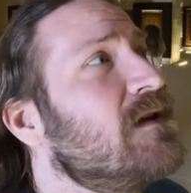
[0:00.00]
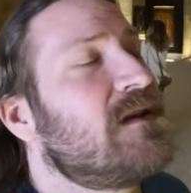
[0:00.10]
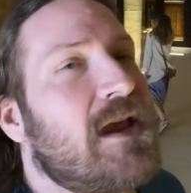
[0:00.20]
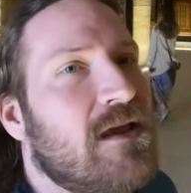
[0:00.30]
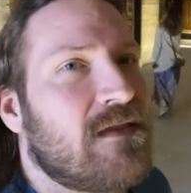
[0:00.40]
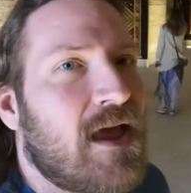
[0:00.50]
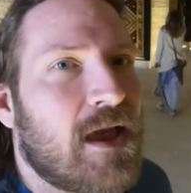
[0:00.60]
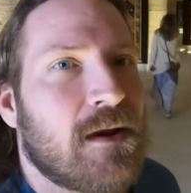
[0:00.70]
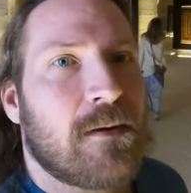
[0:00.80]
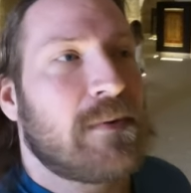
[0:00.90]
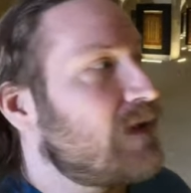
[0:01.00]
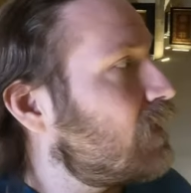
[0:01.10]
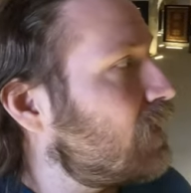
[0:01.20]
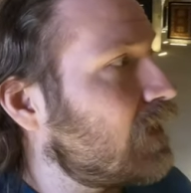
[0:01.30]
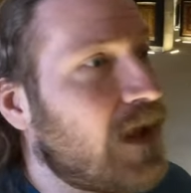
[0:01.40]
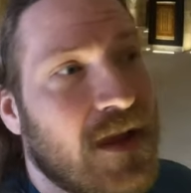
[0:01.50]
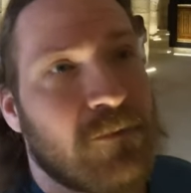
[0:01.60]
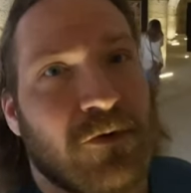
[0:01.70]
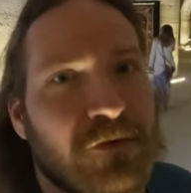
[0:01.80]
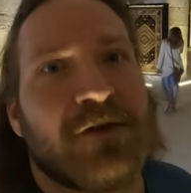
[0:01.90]
saying that basically
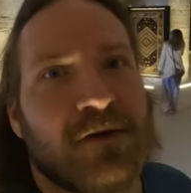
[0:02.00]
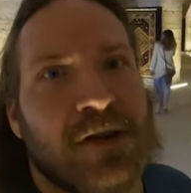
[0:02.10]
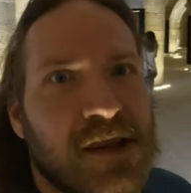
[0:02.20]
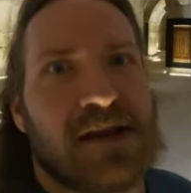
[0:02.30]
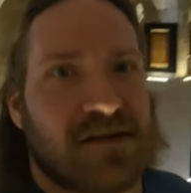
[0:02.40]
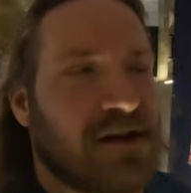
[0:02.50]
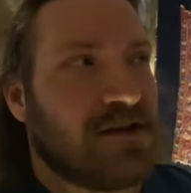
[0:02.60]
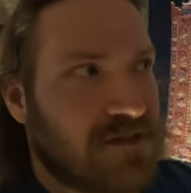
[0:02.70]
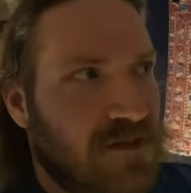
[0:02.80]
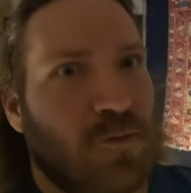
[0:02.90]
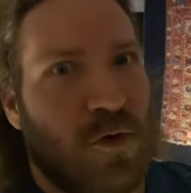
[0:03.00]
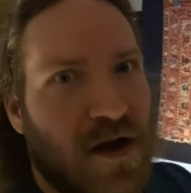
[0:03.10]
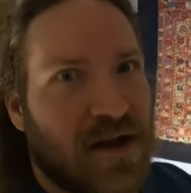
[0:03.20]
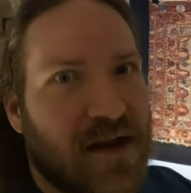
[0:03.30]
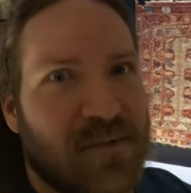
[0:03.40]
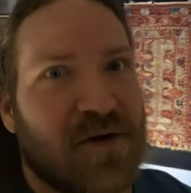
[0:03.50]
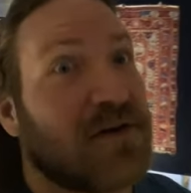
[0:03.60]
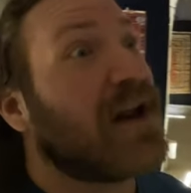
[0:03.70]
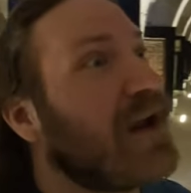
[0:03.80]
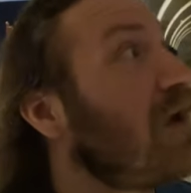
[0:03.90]
Camel's distance walking per
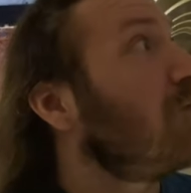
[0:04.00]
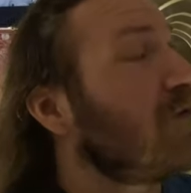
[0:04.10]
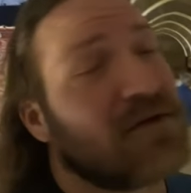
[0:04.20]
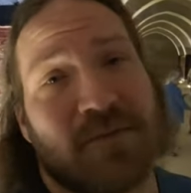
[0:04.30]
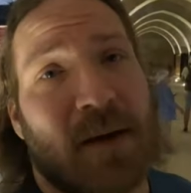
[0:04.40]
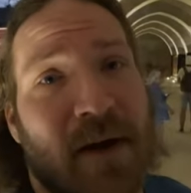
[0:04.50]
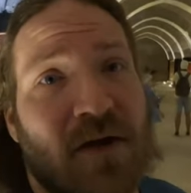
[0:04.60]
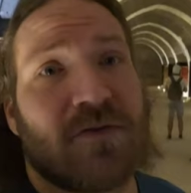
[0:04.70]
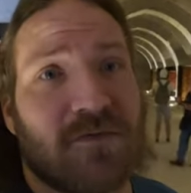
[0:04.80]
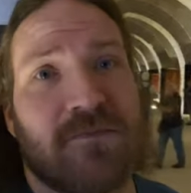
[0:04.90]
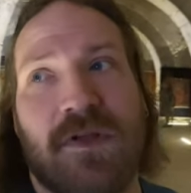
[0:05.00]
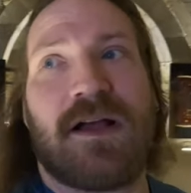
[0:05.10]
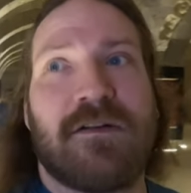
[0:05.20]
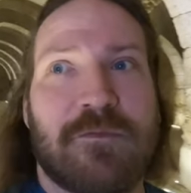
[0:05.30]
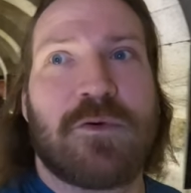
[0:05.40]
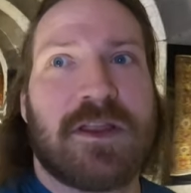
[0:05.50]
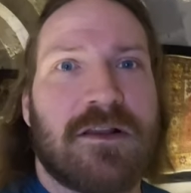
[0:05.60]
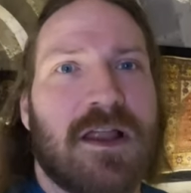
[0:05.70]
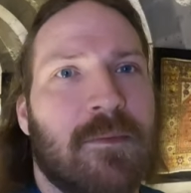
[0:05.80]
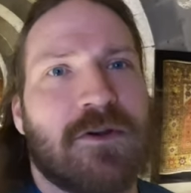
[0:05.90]
day was about uh, 40
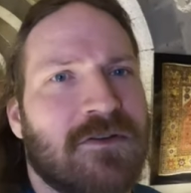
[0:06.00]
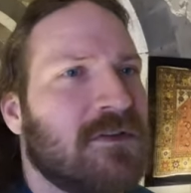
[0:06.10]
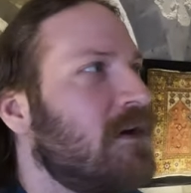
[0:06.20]
kilometers.